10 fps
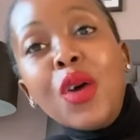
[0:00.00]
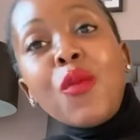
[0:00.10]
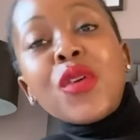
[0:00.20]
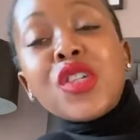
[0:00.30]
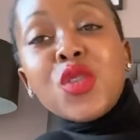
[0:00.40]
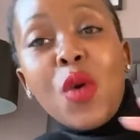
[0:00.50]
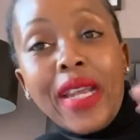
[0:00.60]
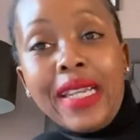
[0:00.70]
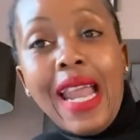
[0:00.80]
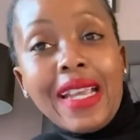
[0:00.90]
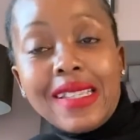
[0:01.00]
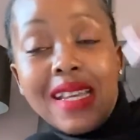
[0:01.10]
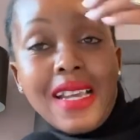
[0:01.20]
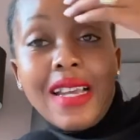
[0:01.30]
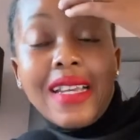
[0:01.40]
which is quite
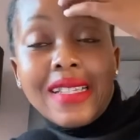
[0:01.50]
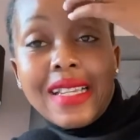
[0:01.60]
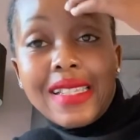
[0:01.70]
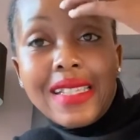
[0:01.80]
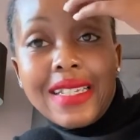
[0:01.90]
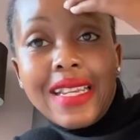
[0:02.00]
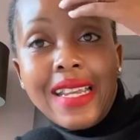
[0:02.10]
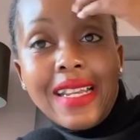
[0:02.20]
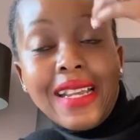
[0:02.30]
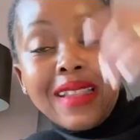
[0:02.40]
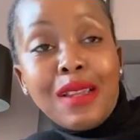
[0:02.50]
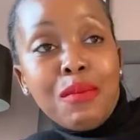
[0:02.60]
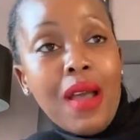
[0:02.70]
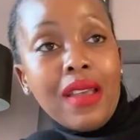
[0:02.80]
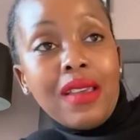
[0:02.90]
lighter as I said earlier than
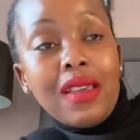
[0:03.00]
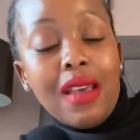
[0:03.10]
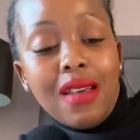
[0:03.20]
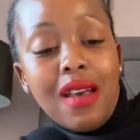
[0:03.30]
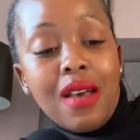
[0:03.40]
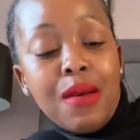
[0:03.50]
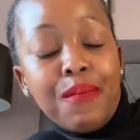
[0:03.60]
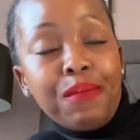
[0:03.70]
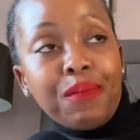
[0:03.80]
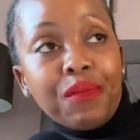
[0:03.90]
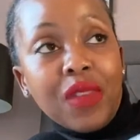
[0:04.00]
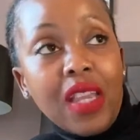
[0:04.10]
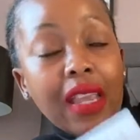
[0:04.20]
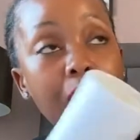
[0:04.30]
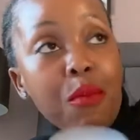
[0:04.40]
my um,
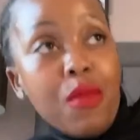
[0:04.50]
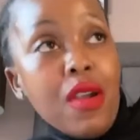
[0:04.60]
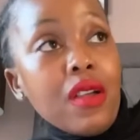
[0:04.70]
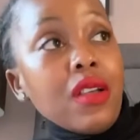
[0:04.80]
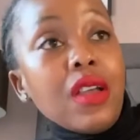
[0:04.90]
camera